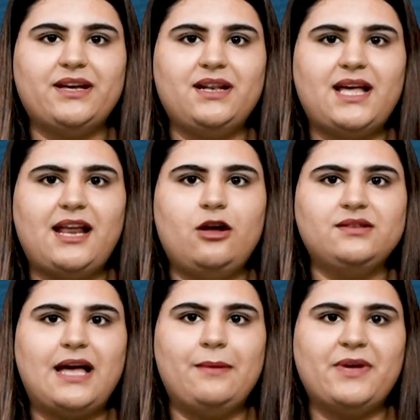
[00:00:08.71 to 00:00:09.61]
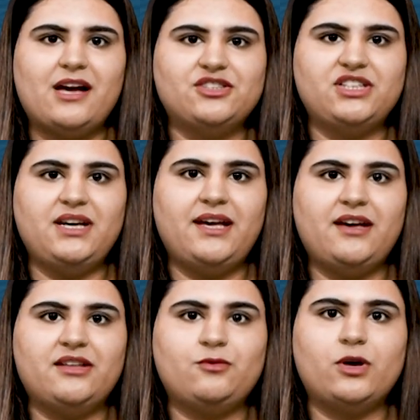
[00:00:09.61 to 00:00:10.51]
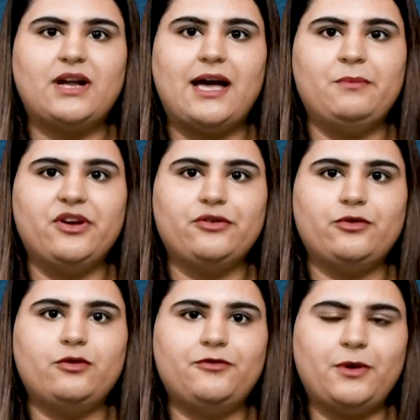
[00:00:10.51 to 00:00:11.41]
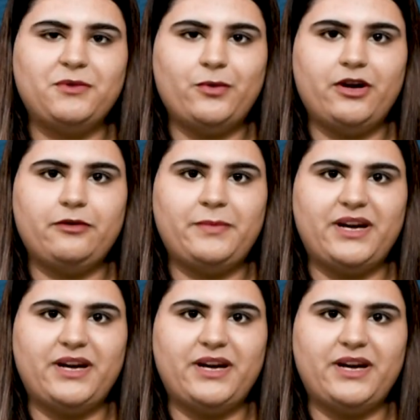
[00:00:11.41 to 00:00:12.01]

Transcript: Medical Dialogues, I'm Yakshi. Here's what I bring to you from the world of